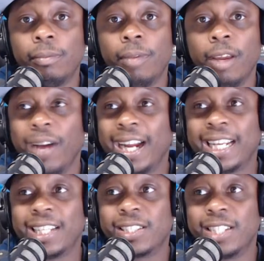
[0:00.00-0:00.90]
If I
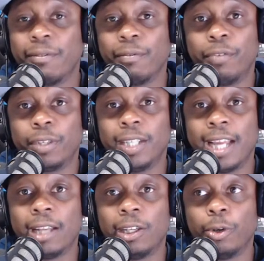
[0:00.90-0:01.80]
got a 7-footer
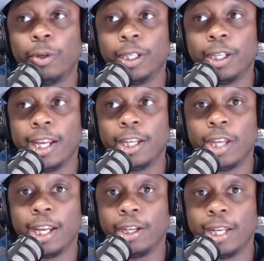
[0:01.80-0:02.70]
down low
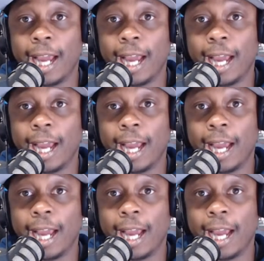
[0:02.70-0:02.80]
and